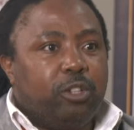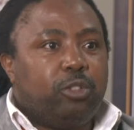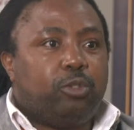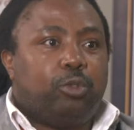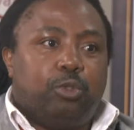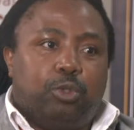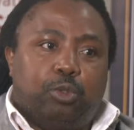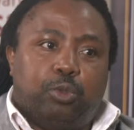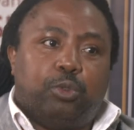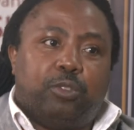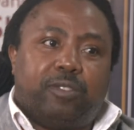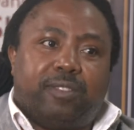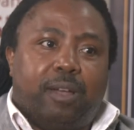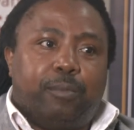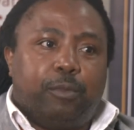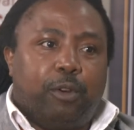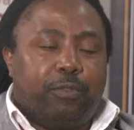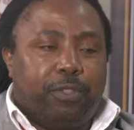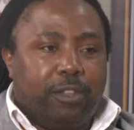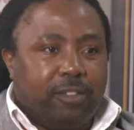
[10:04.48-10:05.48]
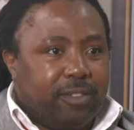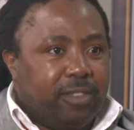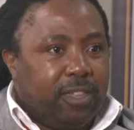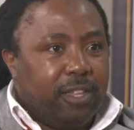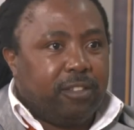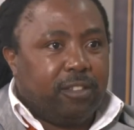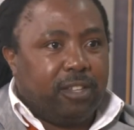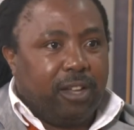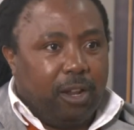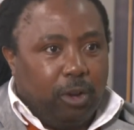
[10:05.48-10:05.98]
to do some of these
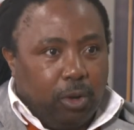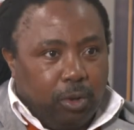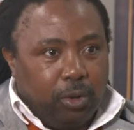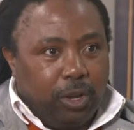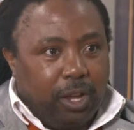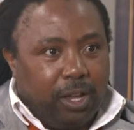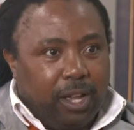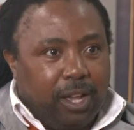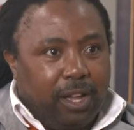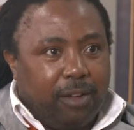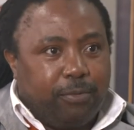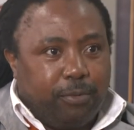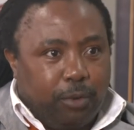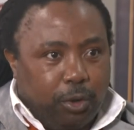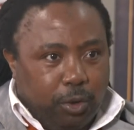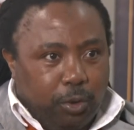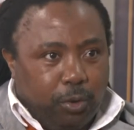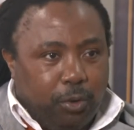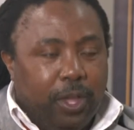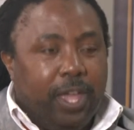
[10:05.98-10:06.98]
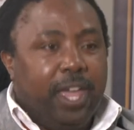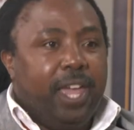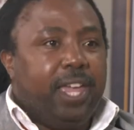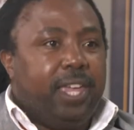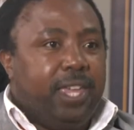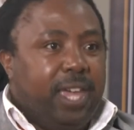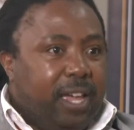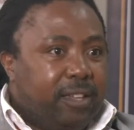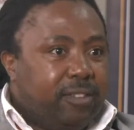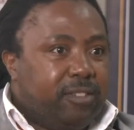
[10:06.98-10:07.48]
things for you.
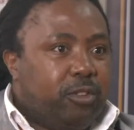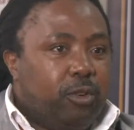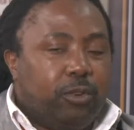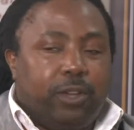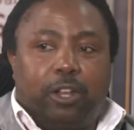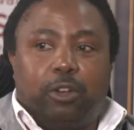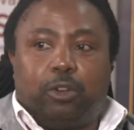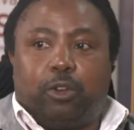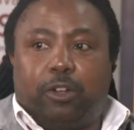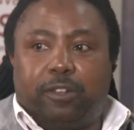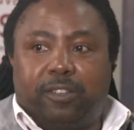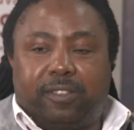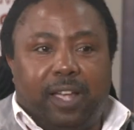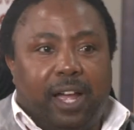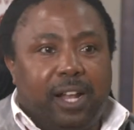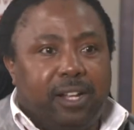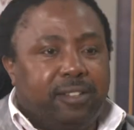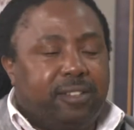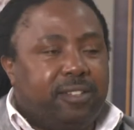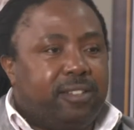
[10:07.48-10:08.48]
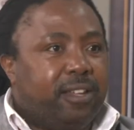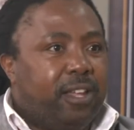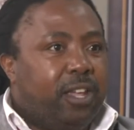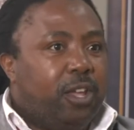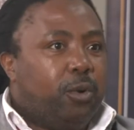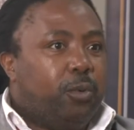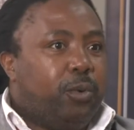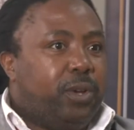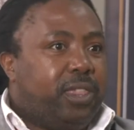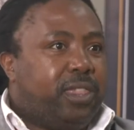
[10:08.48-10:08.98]
Yes, you can consult
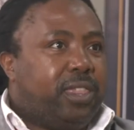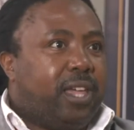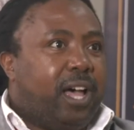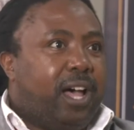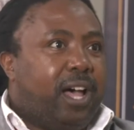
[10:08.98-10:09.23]
with